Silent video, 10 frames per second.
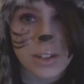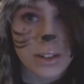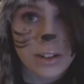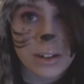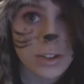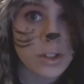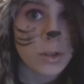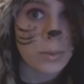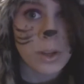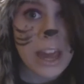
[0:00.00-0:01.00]
just going to
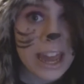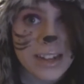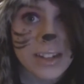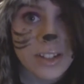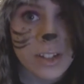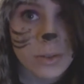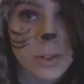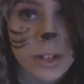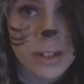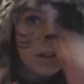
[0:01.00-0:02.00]
assume you hate
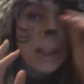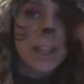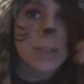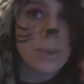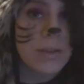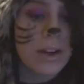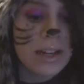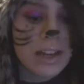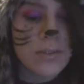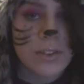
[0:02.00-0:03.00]
children. He's been
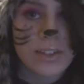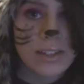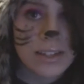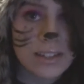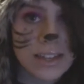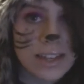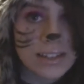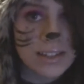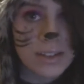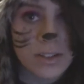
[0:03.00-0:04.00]
running it for 6
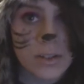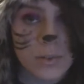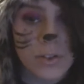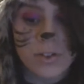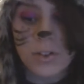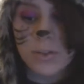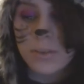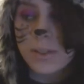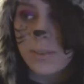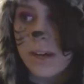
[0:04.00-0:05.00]
years and lots of
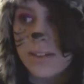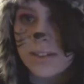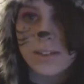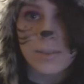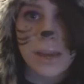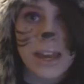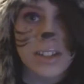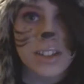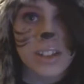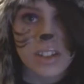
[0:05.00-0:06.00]
YouTubers
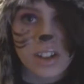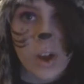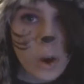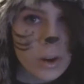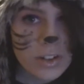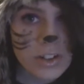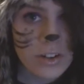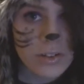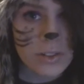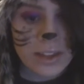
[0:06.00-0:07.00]
participate and
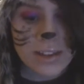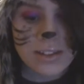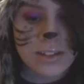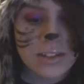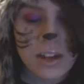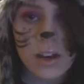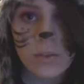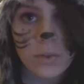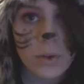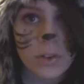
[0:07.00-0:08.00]
auction off their
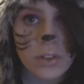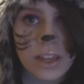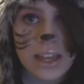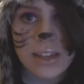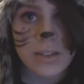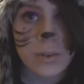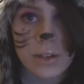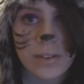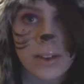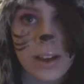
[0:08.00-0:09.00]
stuff or things or
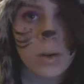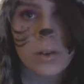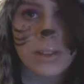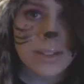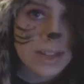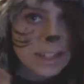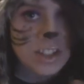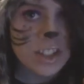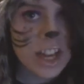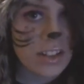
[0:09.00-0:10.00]
whatever. Or there's
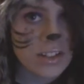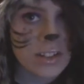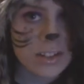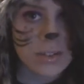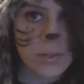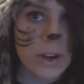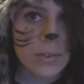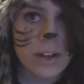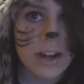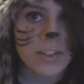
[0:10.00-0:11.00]
like challenges for
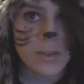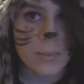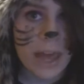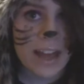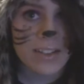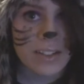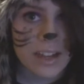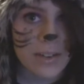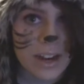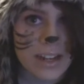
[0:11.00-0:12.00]
every £100
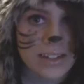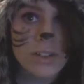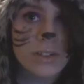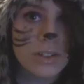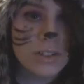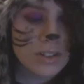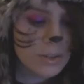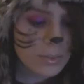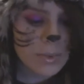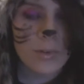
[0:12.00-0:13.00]
they raise. You just
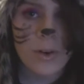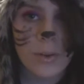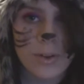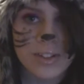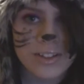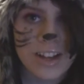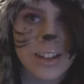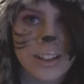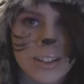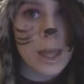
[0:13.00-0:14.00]
saw before was a
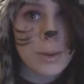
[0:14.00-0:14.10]
challenge.